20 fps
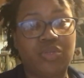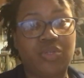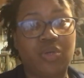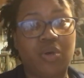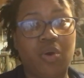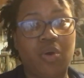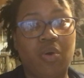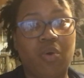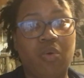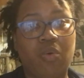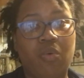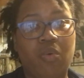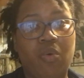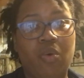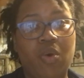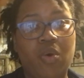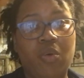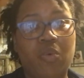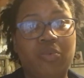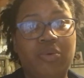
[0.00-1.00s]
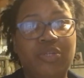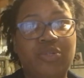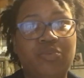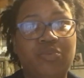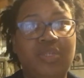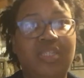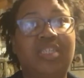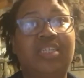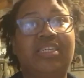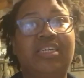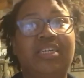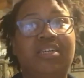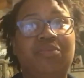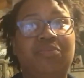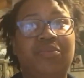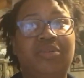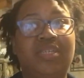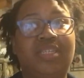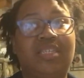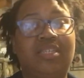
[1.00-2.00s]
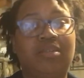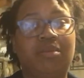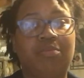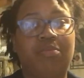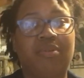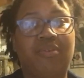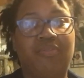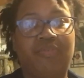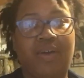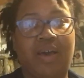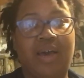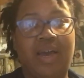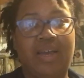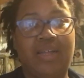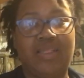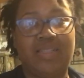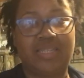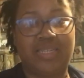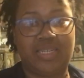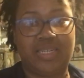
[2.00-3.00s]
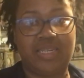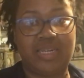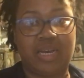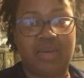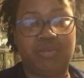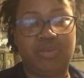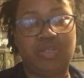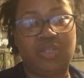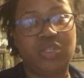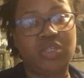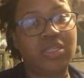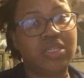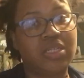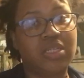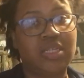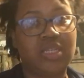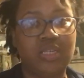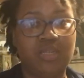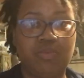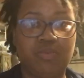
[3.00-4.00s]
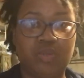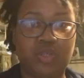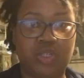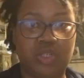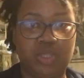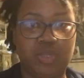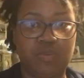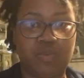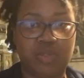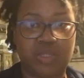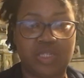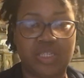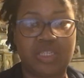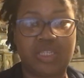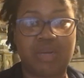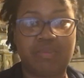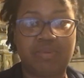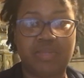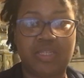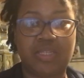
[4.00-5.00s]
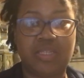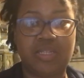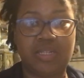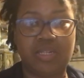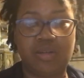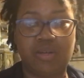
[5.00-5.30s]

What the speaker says: So what we did was simplify the steps, just to see what the steps